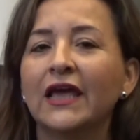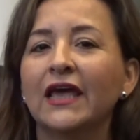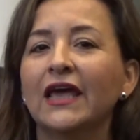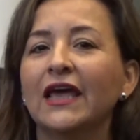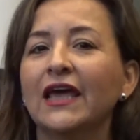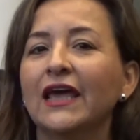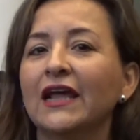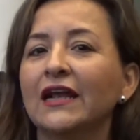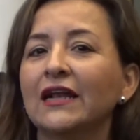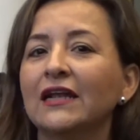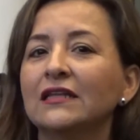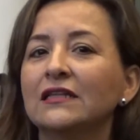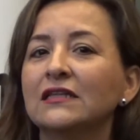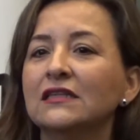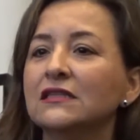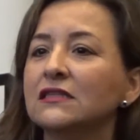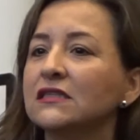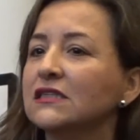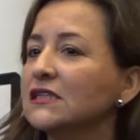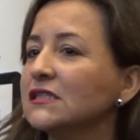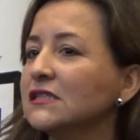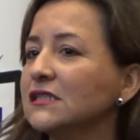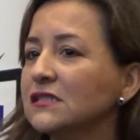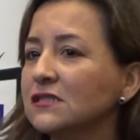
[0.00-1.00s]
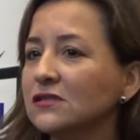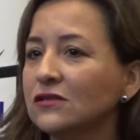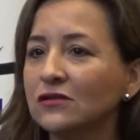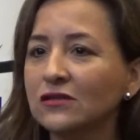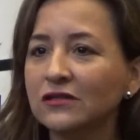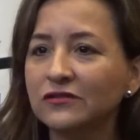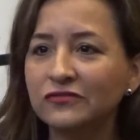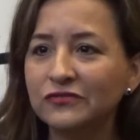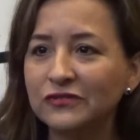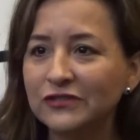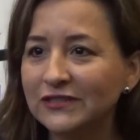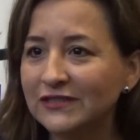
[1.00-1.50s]
And this is not the
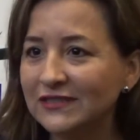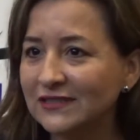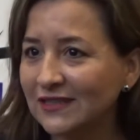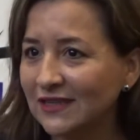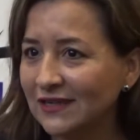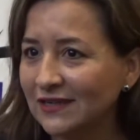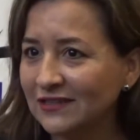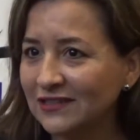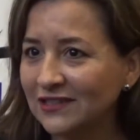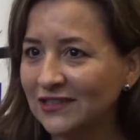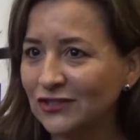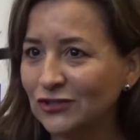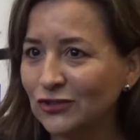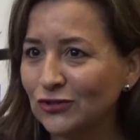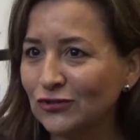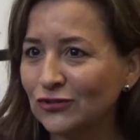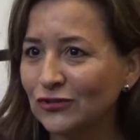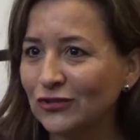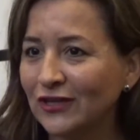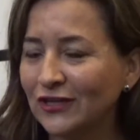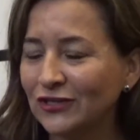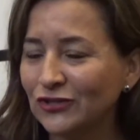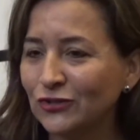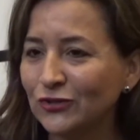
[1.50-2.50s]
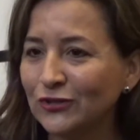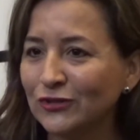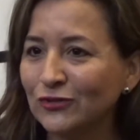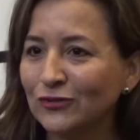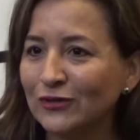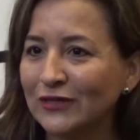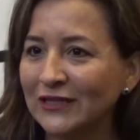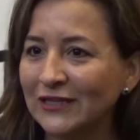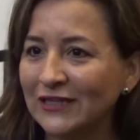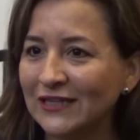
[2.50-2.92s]
first time that you are doing